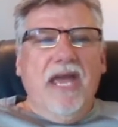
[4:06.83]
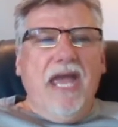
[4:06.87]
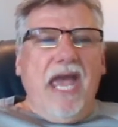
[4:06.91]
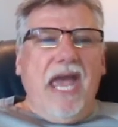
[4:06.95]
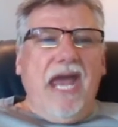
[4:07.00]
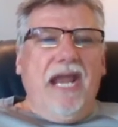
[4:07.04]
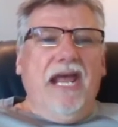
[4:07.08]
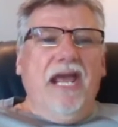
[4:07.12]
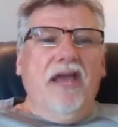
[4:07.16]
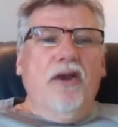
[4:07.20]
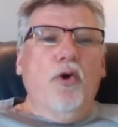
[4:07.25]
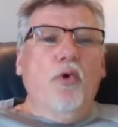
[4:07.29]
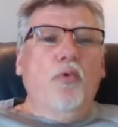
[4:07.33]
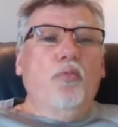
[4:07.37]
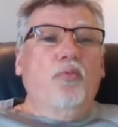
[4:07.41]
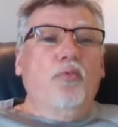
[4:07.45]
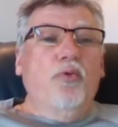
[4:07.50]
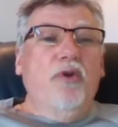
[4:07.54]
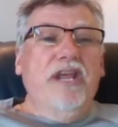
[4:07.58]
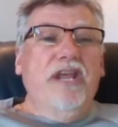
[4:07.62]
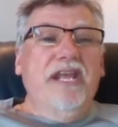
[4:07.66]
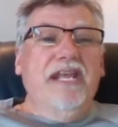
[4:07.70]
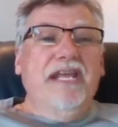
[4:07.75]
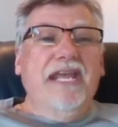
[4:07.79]
And I hope
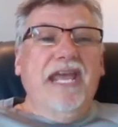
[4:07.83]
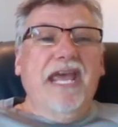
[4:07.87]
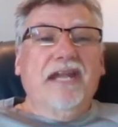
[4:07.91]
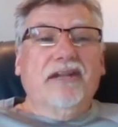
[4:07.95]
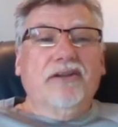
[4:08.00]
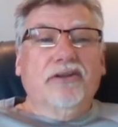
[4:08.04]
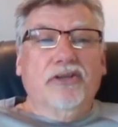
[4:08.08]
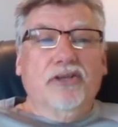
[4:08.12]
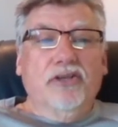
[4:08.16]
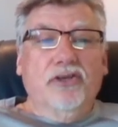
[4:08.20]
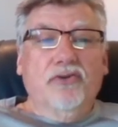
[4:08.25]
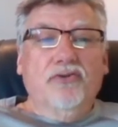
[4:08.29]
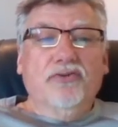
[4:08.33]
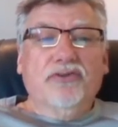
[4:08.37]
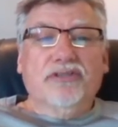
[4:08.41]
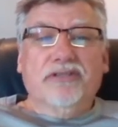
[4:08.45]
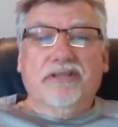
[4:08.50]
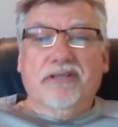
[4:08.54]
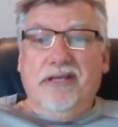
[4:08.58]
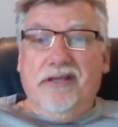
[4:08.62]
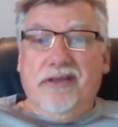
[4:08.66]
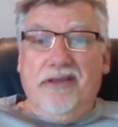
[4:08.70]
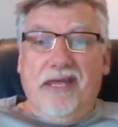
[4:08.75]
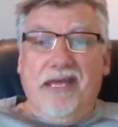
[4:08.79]
we get used
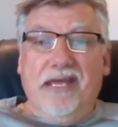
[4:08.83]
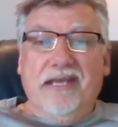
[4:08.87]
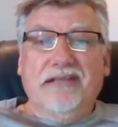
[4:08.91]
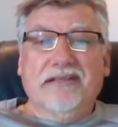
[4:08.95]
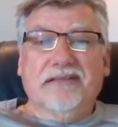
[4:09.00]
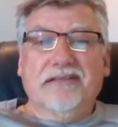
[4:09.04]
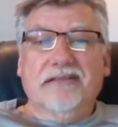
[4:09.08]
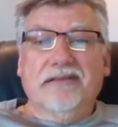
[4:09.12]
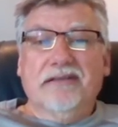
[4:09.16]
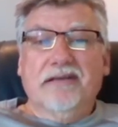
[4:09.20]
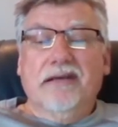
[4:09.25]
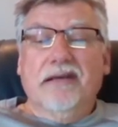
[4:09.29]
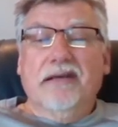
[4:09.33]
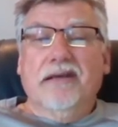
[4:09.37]
to this